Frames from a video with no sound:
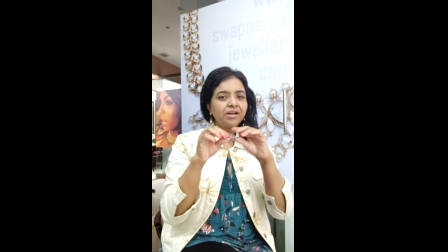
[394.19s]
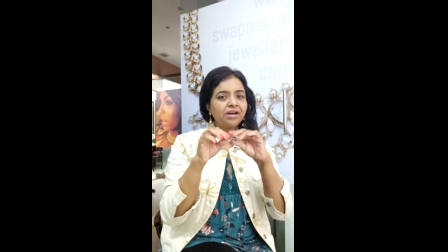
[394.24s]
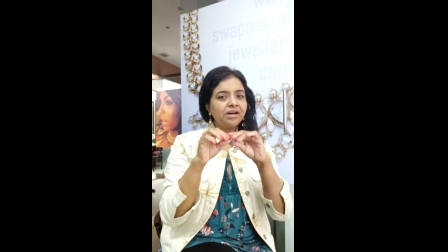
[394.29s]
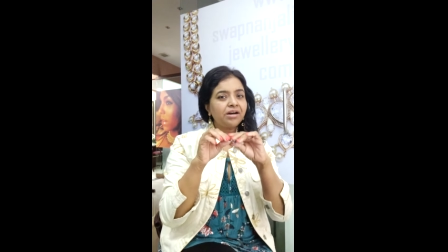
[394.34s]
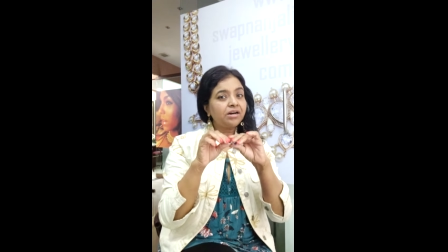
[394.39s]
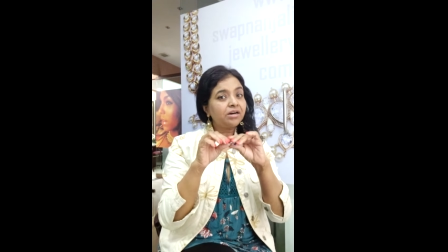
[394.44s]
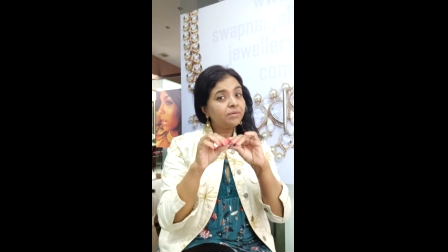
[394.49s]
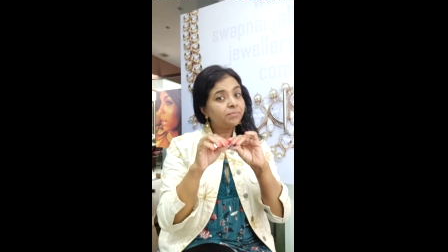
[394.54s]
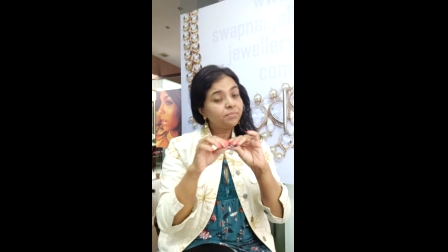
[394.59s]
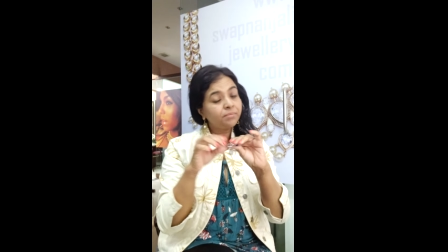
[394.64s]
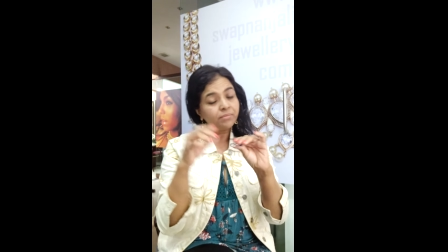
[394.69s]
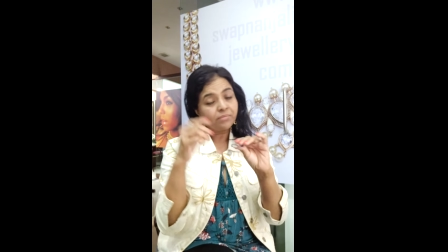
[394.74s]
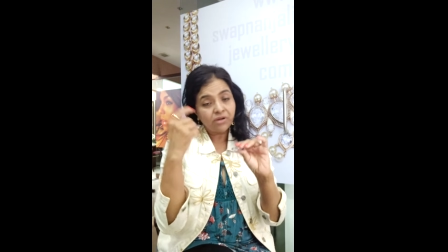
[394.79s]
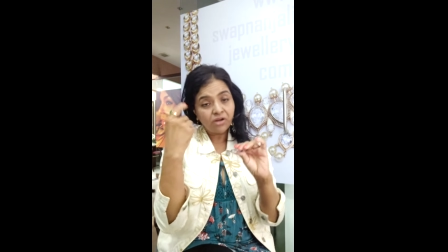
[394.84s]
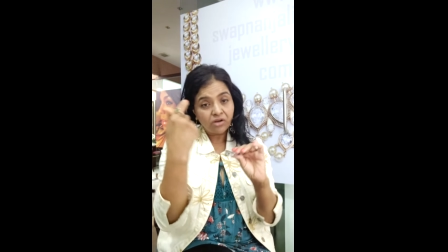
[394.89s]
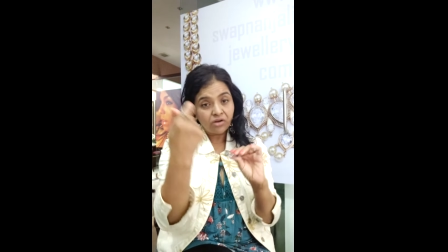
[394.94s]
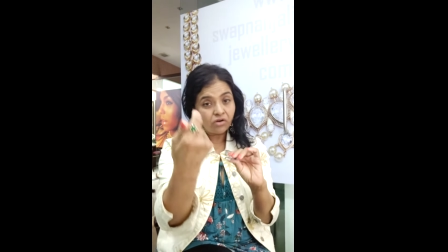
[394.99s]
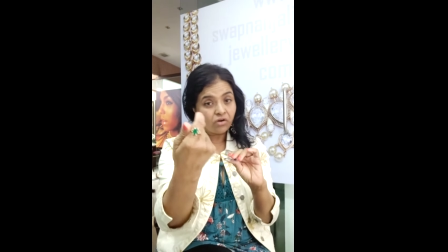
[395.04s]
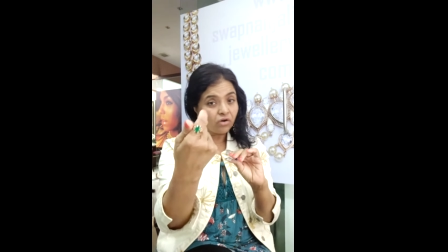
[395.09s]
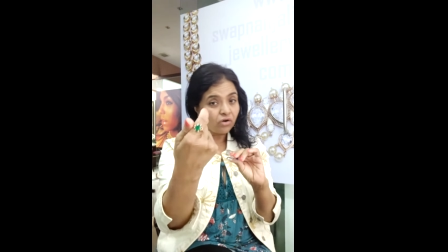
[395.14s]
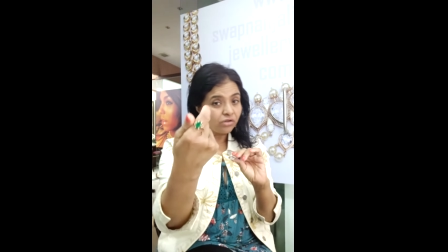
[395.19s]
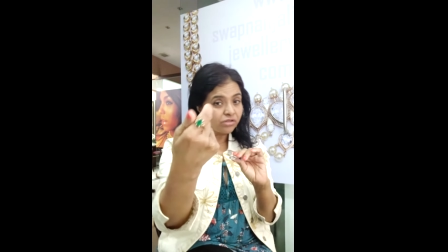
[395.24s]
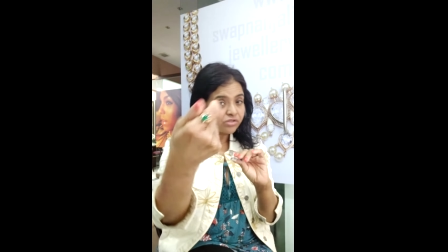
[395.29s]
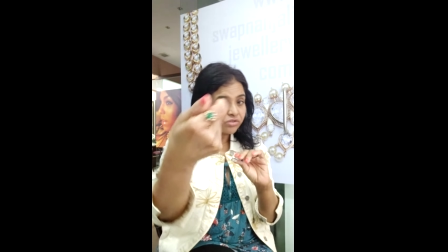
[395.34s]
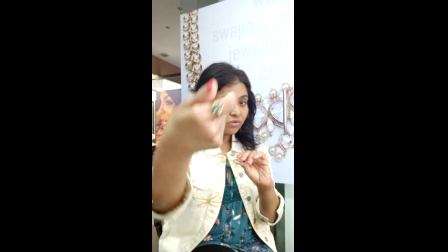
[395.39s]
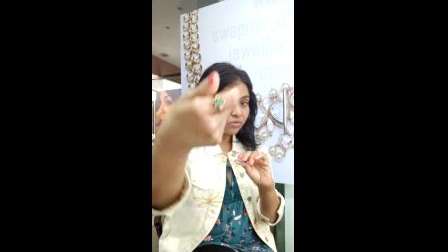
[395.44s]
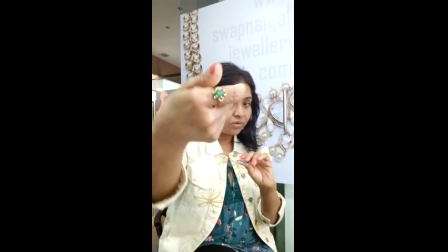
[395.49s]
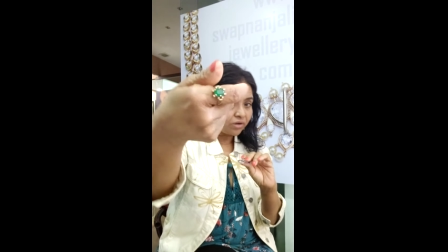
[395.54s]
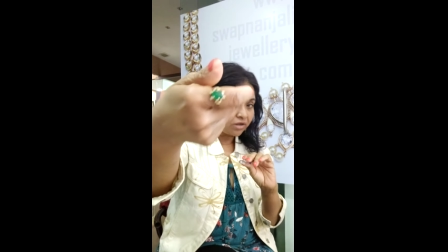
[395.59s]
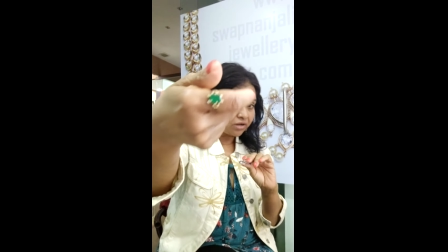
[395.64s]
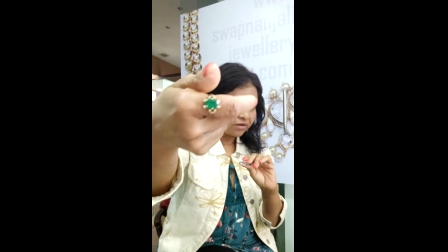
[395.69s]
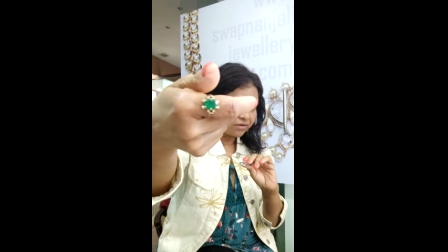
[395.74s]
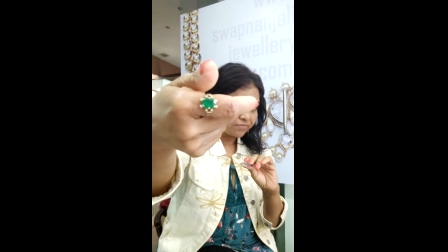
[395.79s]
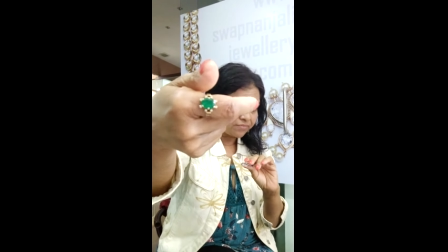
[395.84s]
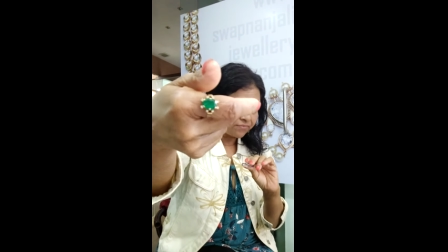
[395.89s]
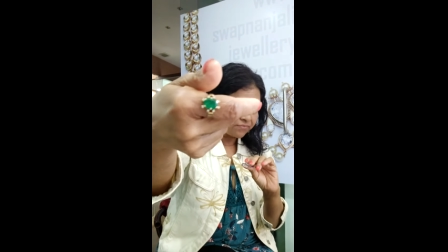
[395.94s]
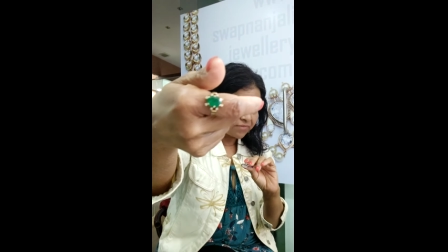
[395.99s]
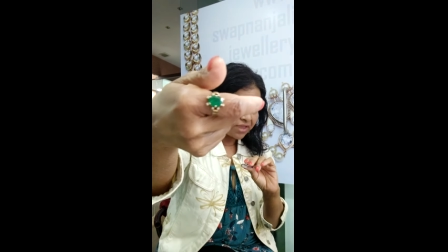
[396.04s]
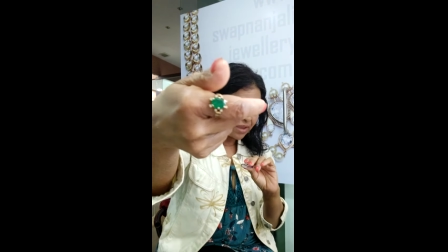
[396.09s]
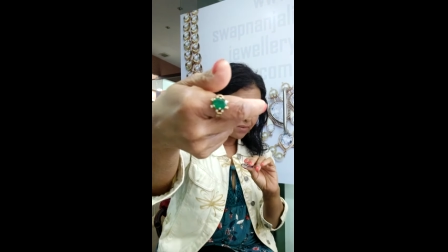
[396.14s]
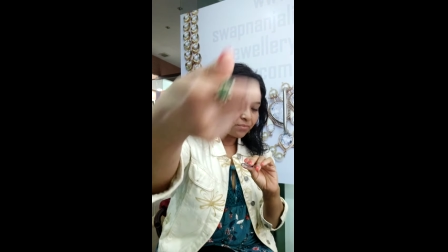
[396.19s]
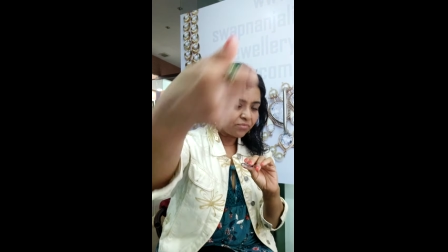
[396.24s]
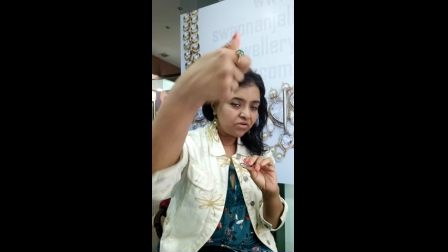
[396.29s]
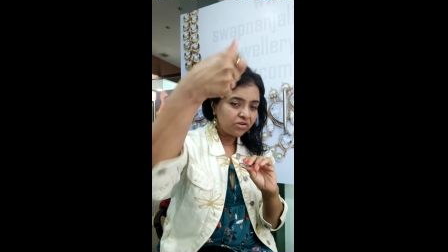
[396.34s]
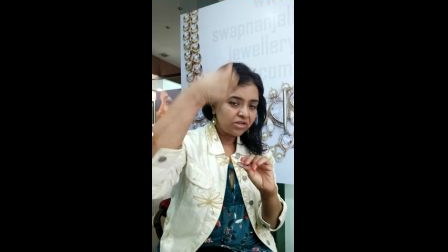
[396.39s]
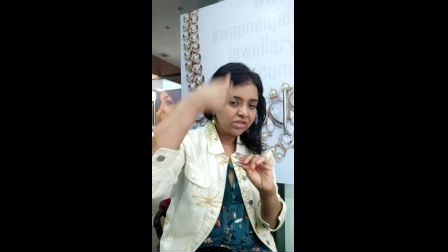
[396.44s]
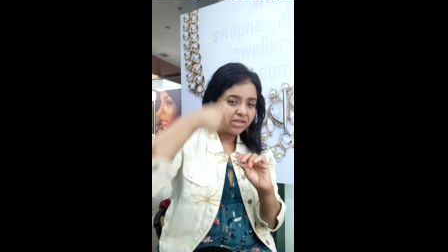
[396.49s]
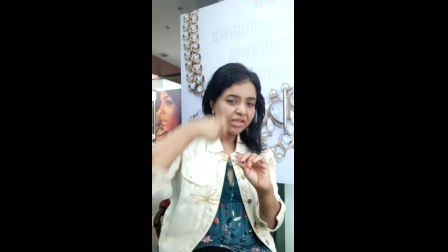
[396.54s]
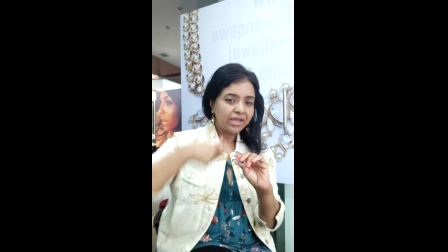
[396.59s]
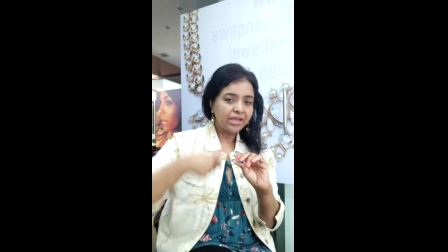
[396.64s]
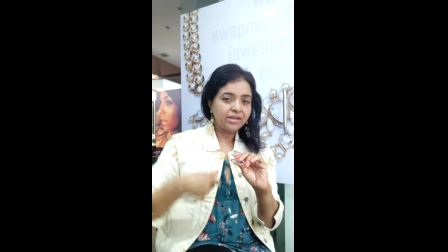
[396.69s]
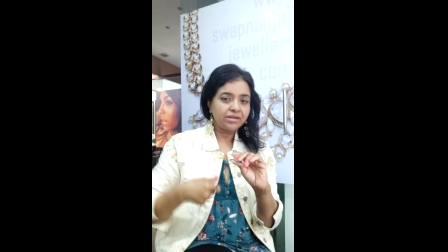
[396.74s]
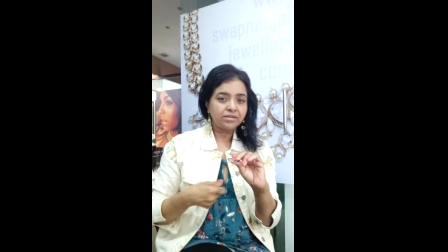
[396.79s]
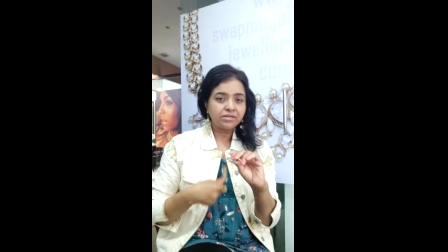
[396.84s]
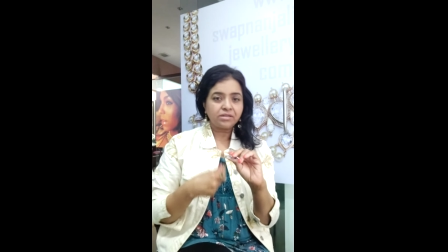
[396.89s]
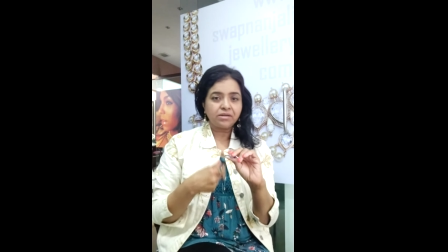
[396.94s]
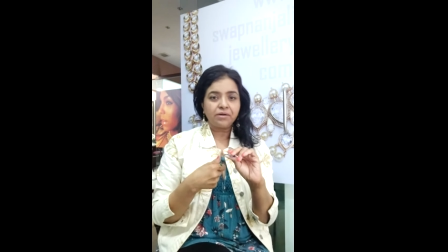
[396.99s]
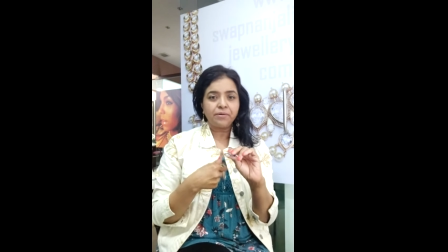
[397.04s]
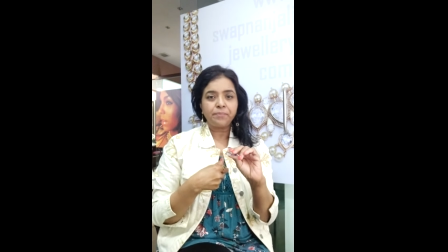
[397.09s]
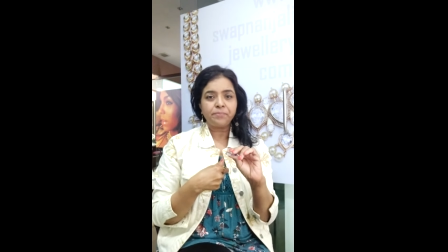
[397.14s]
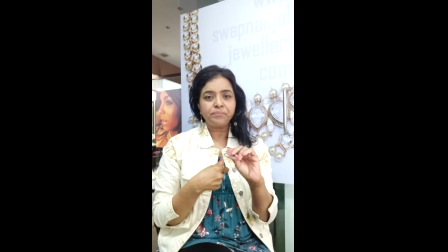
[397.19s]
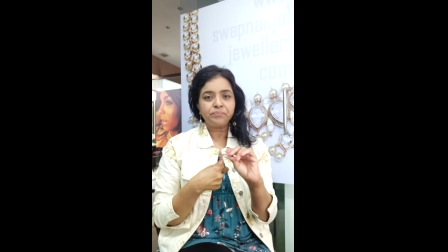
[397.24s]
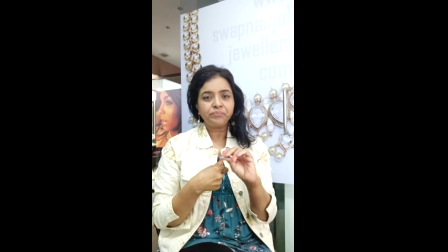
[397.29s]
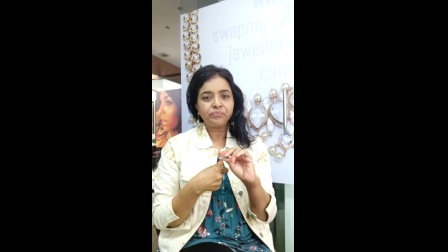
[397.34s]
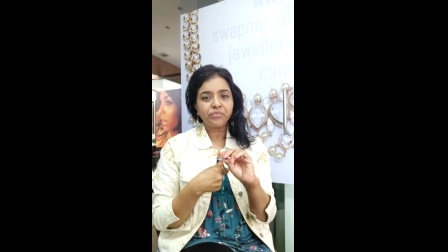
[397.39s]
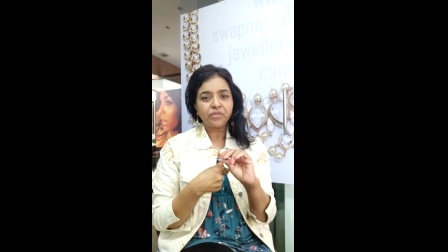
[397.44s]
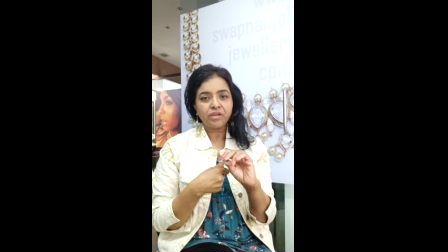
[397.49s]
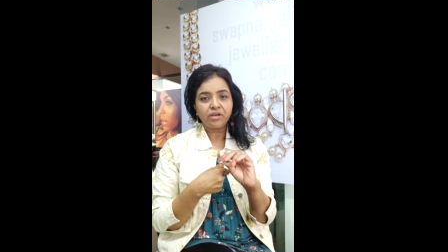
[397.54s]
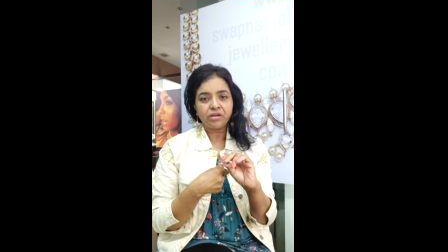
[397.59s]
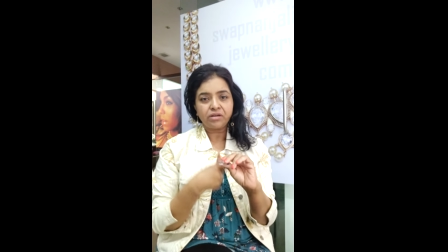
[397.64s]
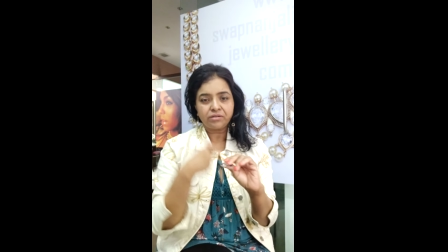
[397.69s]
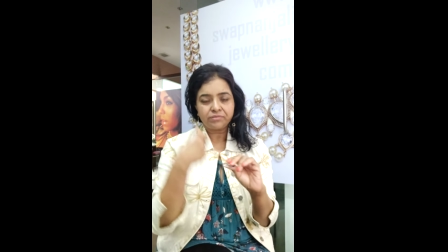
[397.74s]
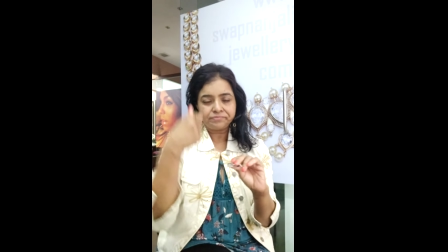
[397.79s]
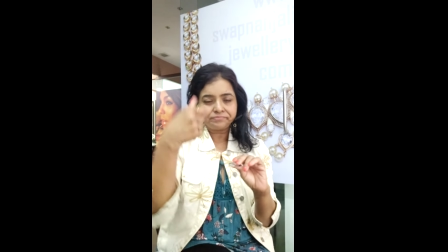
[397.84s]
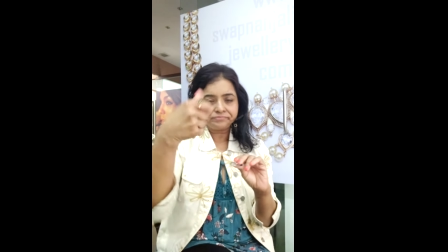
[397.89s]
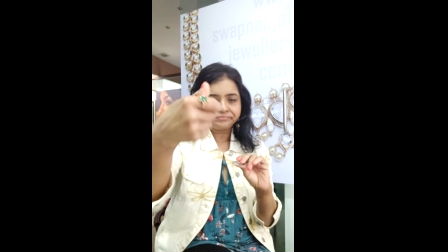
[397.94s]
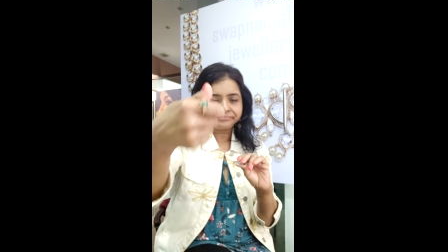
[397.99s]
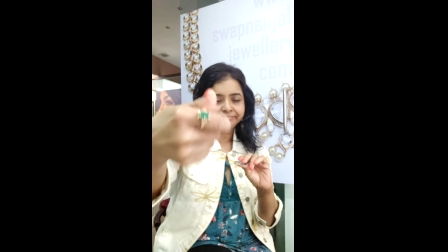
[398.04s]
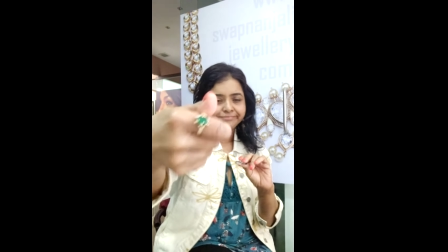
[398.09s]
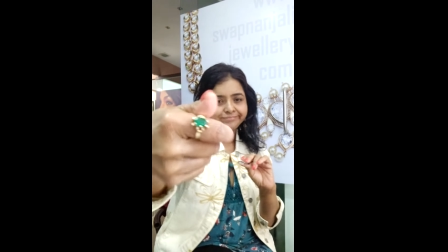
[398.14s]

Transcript: Um, also um, Emerald and um, um,